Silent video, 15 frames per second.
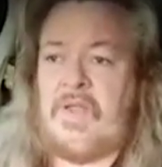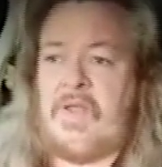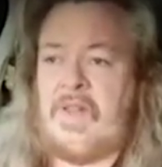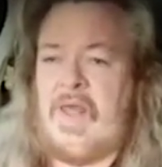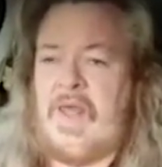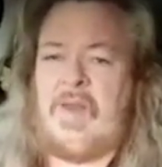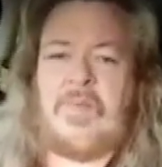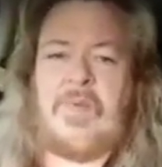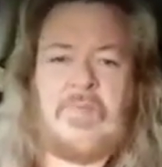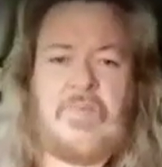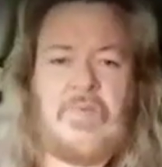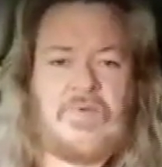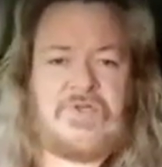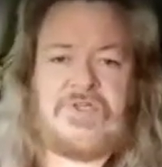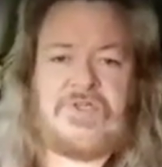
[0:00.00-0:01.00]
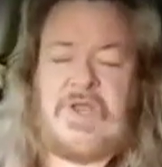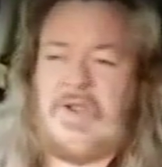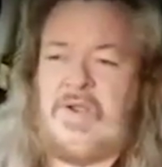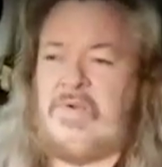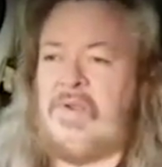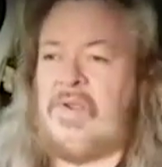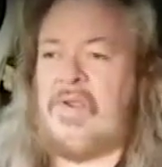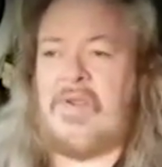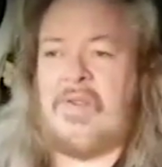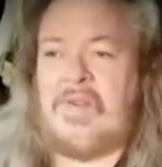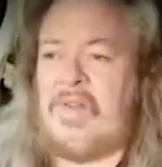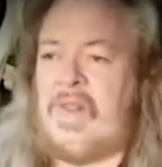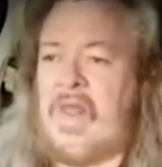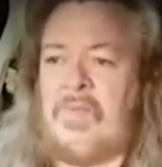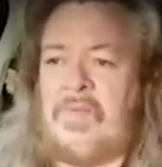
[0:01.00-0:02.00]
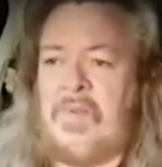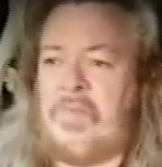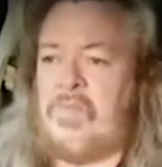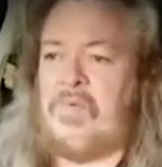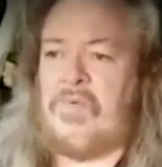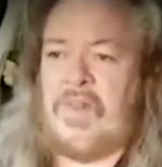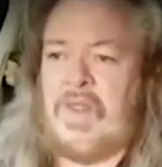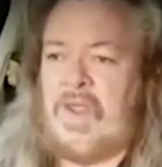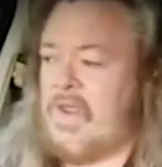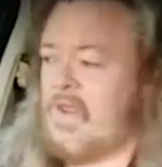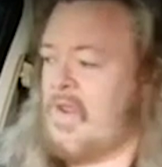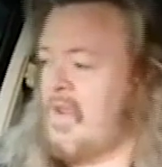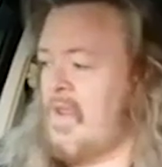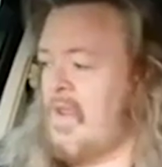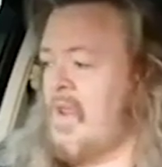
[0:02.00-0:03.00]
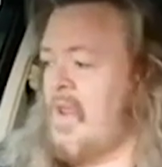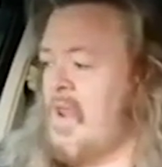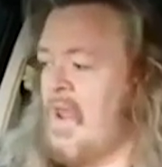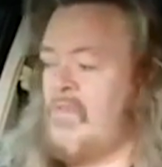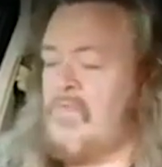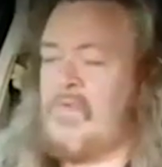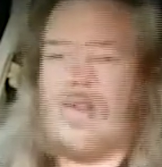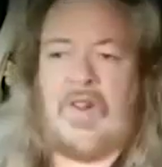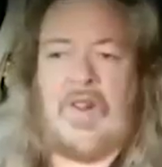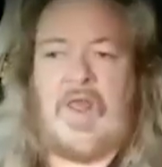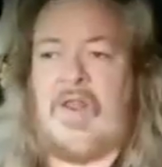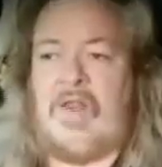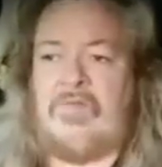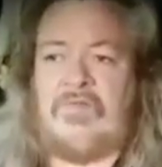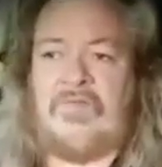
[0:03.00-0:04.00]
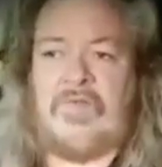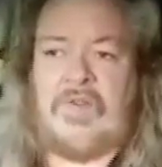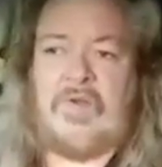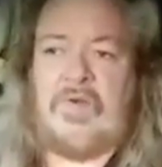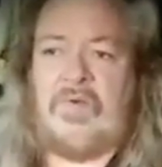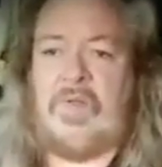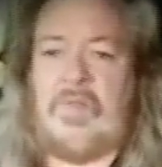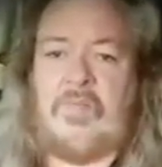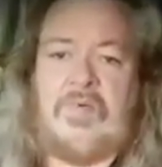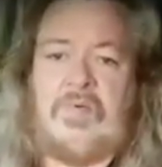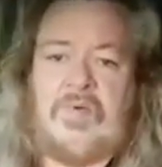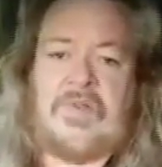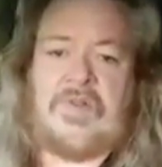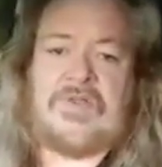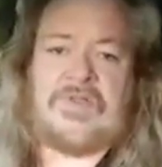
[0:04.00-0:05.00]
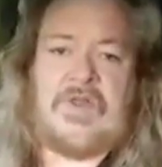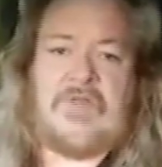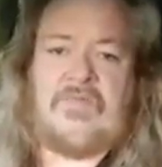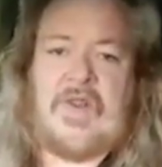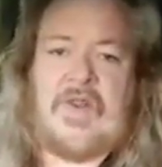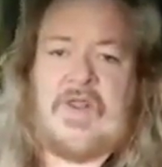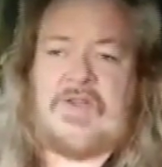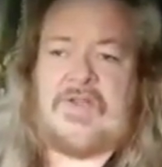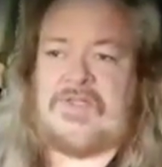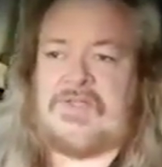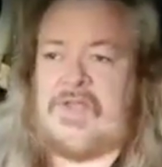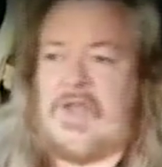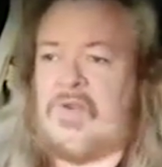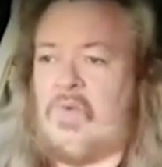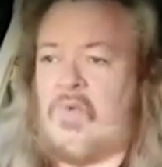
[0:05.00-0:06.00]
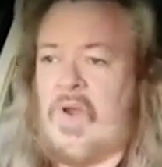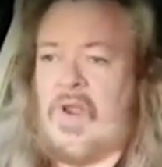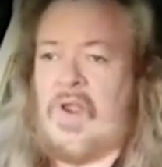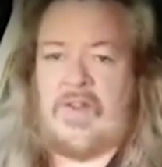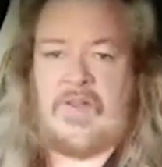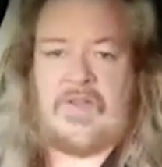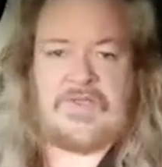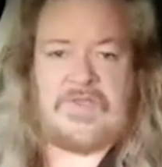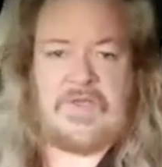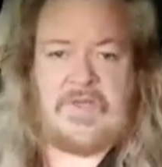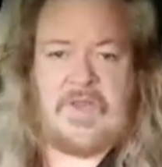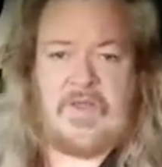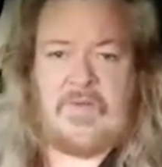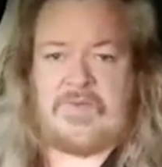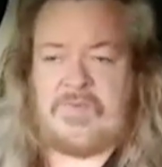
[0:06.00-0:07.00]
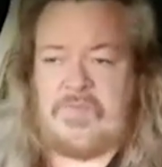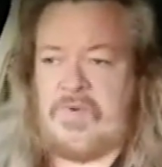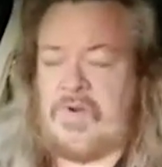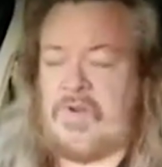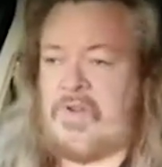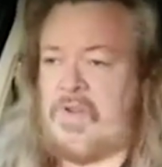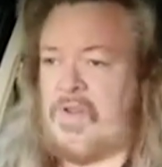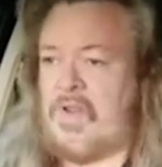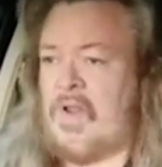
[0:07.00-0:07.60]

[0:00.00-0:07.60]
a lot of people were sharing, and a lot of people were like having a lot of, you know, input and stuff, and I just sat quiet listening. I was pretty